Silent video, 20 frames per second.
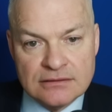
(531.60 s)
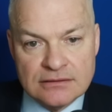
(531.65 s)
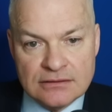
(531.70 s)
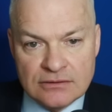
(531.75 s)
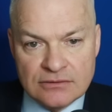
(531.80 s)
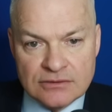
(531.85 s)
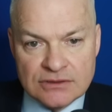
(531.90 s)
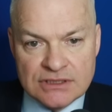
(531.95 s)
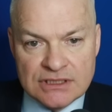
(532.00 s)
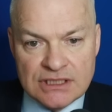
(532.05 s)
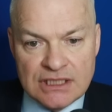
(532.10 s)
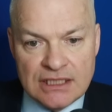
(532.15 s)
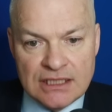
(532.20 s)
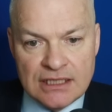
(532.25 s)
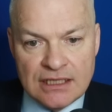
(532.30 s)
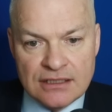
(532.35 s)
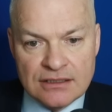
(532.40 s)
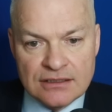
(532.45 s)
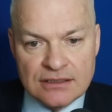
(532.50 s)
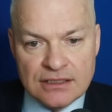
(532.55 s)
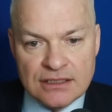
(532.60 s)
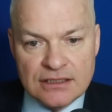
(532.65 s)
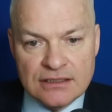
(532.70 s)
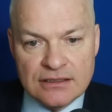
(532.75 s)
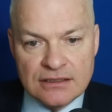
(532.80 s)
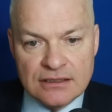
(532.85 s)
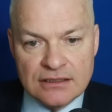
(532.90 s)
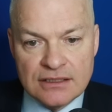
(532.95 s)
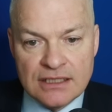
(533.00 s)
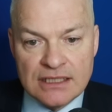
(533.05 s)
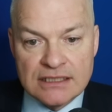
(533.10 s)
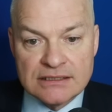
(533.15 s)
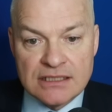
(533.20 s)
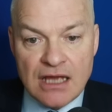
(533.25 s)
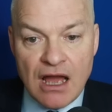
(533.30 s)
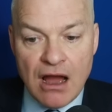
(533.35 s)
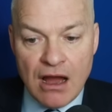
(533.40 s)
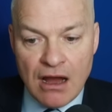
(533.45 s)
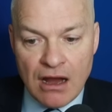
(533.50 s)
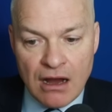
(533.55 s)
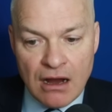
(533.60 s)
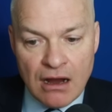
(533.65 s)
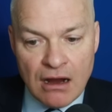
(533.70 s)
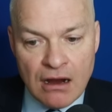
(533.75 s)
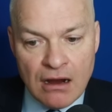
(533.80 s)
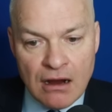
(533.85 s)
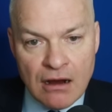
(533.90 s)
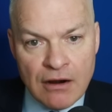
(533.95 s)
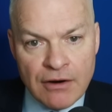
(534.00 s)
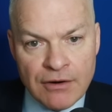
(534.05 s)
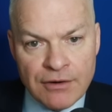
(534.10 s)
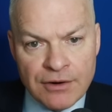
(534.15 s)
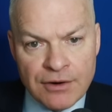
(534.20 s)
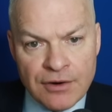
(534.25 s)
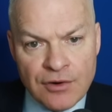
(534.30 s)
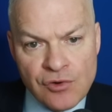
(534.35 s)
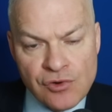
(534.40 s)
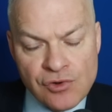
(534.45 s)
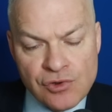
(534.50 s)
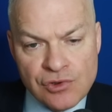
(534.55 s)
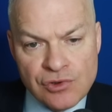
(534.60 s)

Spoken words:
Not seeing anything. There's R.